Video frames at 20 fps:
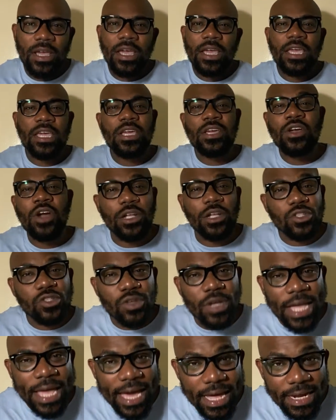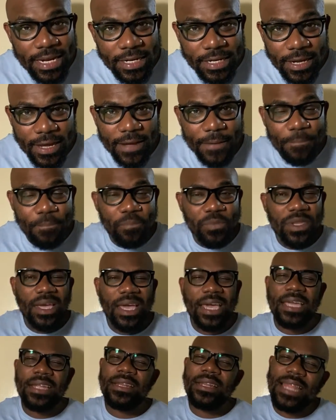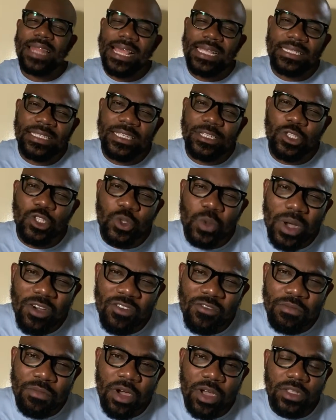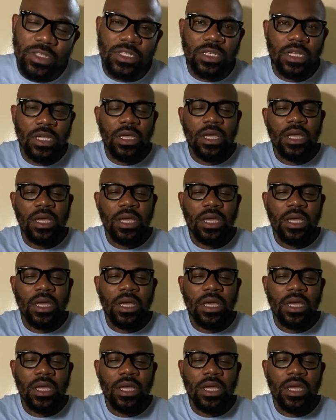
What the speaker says: He got to Canada in less than 12 months.